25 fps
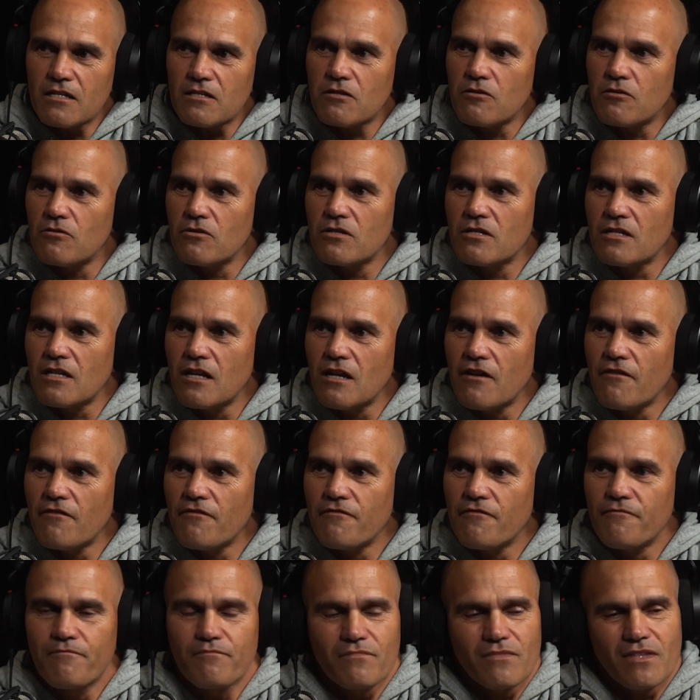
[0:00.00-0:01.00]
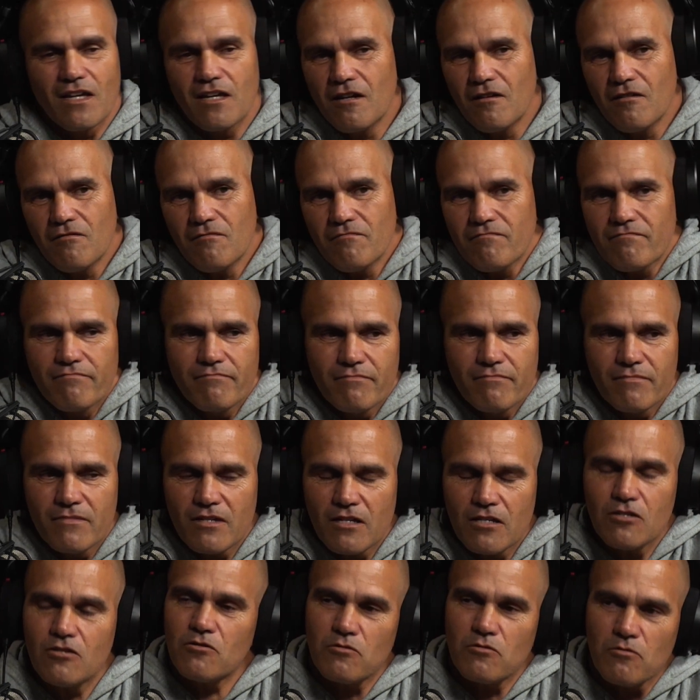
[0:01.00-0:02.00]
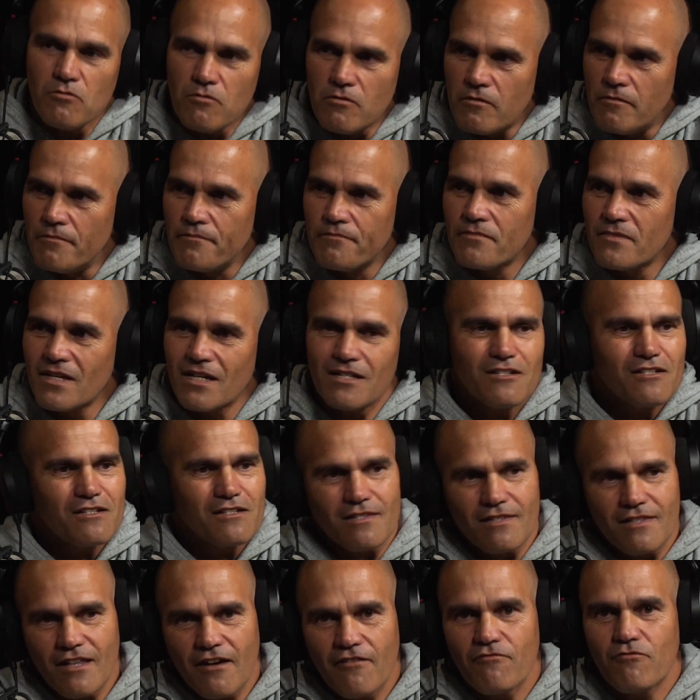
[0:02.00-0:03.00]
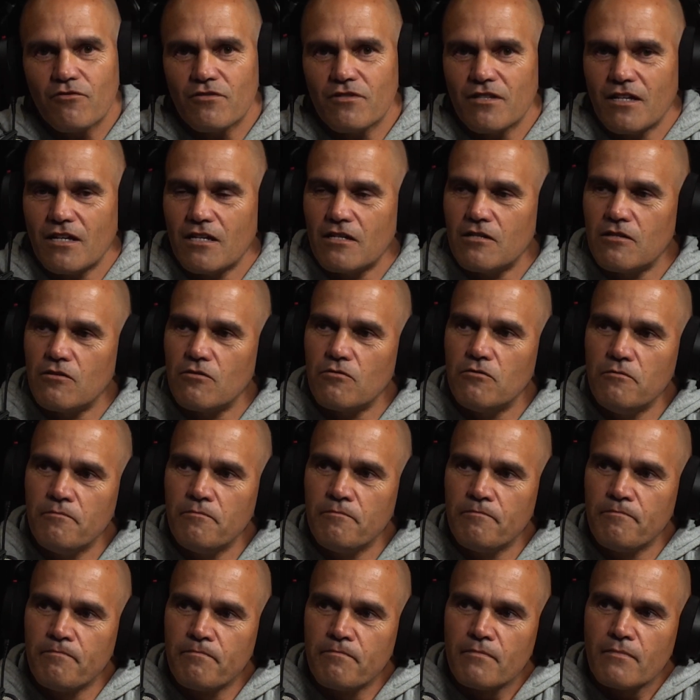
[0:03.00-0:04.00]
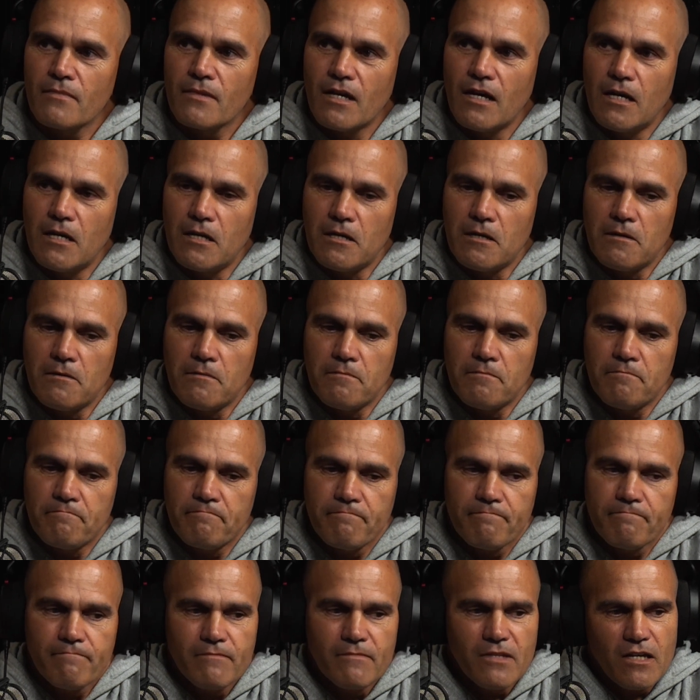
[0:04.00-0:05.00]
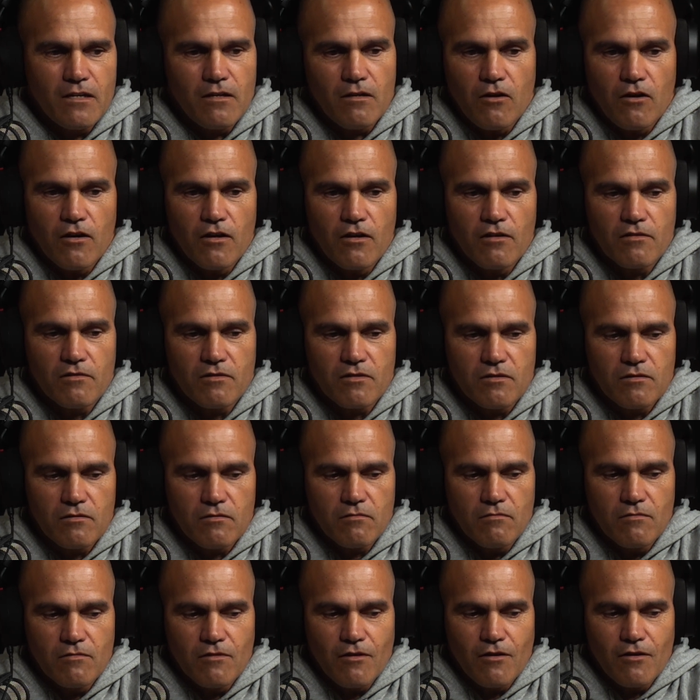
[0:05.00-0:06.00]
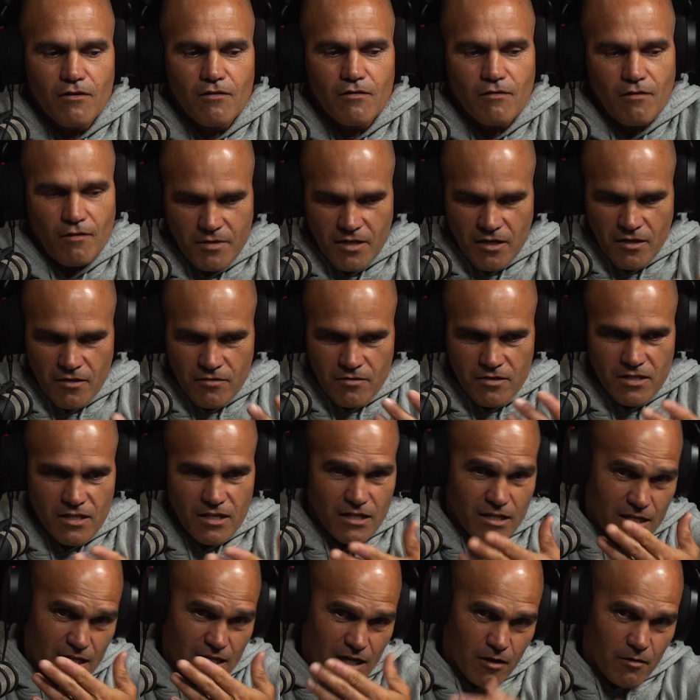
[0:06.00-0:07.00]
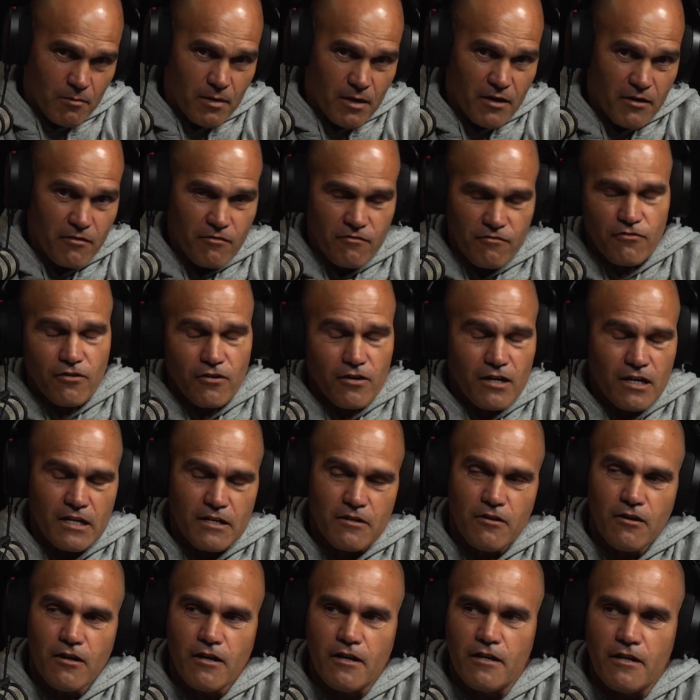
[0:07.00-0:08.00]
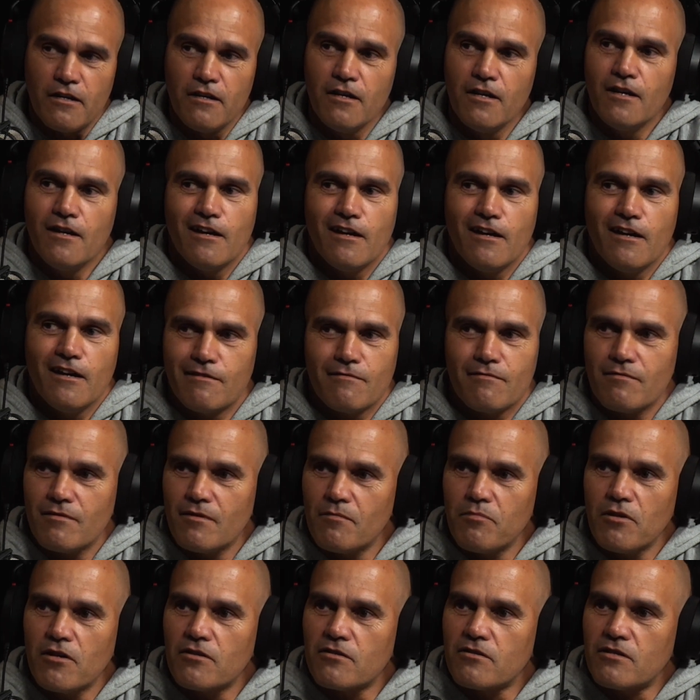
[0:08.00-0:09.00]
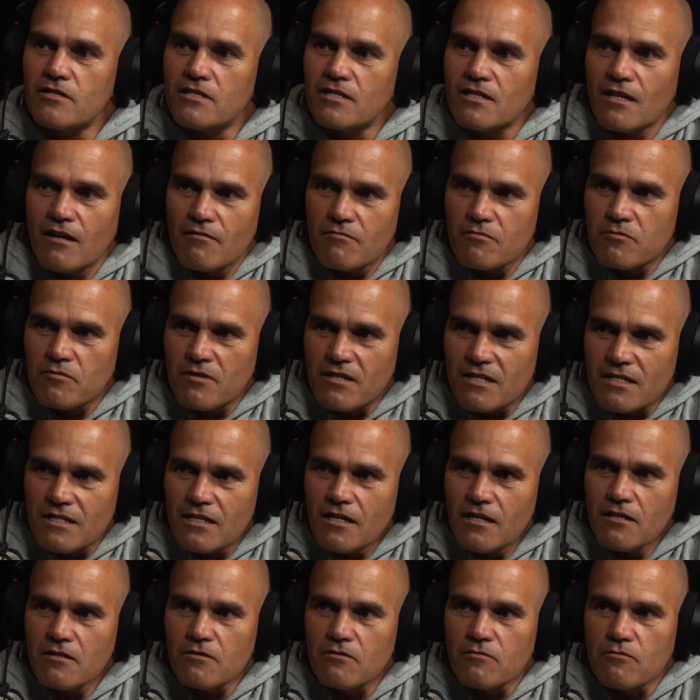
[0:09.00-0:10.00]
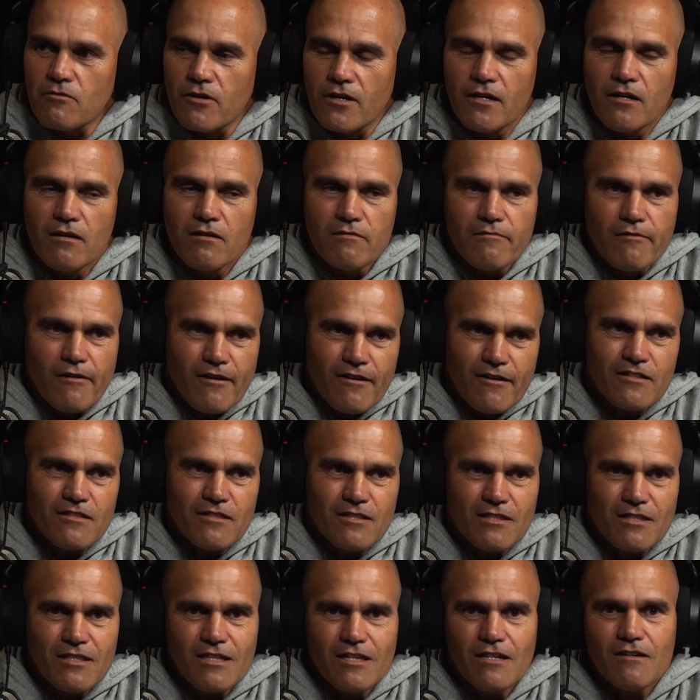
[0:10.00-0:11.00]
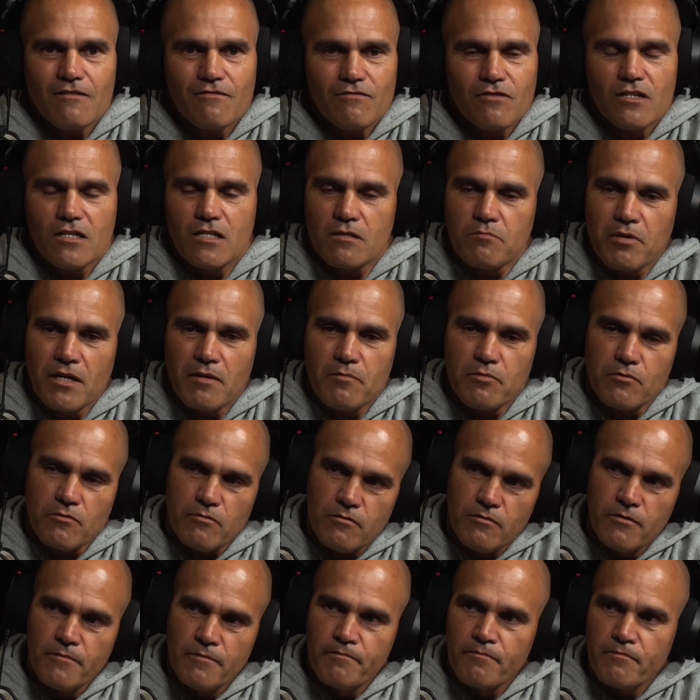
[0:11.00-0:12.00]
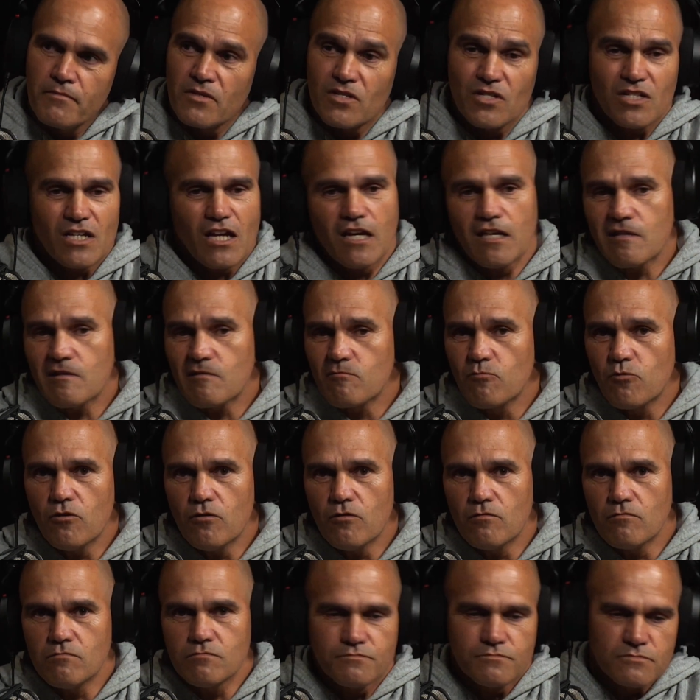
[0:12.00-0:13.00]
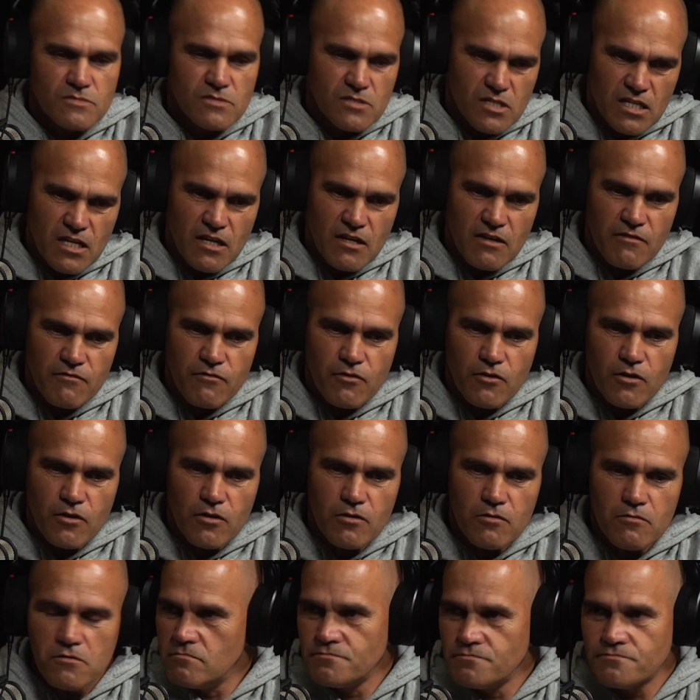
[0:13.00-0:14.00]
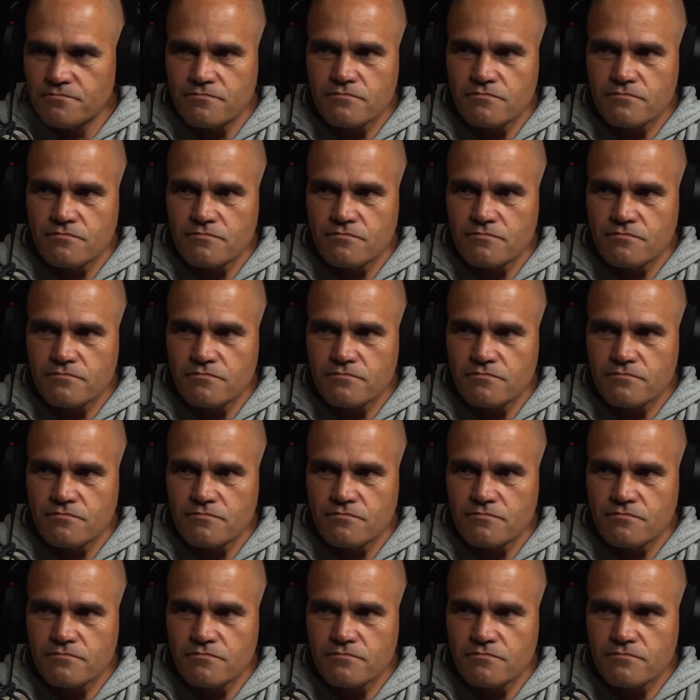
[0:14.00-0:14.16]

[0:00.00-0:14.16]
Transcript: sort of stuff. They just do it. They just love what they do. I'm going to see Carl Barron Friday night, and the bloke just loves what he does, right? I can think of these people, Shane Warne, Steve Irwin,